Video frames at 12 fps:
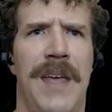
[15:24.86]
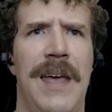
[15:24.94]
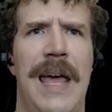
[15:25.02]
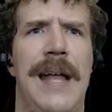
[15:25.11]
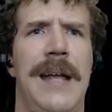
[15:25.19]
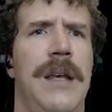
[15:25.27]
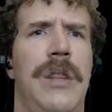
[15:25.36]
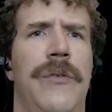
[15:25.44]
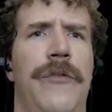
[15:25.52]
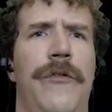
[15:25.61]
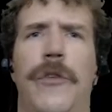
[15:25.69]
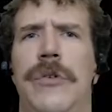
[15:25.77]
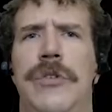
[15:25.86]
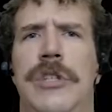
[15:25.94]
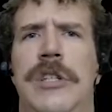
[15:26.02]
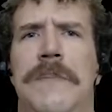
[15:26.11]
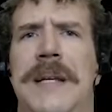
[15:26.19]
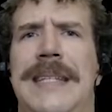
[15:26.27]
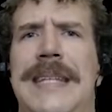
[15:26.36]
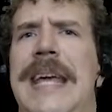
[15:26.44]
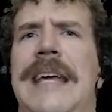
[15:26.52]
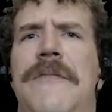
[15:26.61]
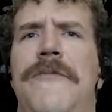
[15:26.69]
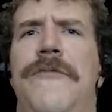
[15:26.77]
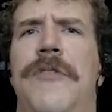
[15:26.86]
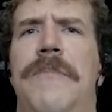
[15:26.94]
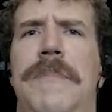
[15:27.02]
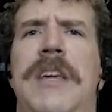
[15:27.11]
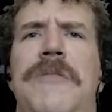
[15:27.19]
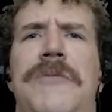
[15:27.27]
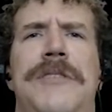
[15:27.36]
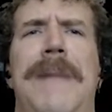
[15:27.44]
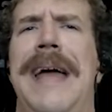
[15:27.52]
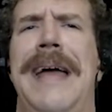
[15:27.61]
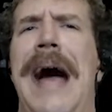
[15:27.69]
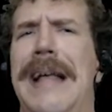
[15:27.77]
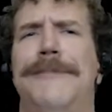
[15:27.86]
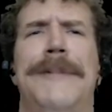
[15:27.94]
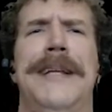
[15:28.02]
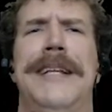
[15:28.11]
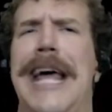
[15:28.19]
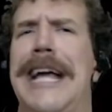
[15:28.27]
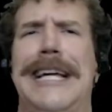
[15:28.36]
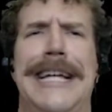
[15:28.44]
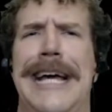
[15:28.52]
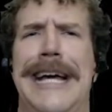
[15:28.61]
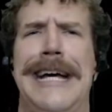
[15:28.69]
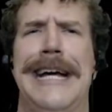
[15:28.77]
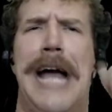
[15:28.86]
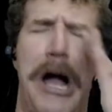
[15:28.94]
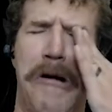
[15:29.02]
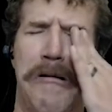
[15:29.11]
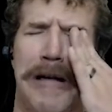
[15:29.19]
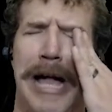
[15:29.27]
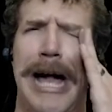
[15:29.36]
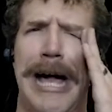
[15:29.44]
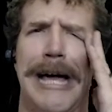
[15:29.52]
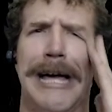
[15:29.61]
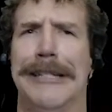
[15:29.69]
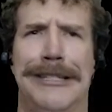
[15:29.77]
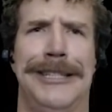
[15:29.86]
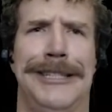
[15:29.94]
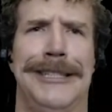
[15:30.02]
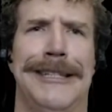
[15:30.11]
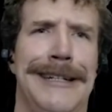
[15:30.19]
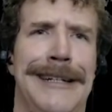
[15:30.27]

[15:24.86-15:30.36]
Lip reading: And the first to be taken from me was my husband, the king. Oh, gosh.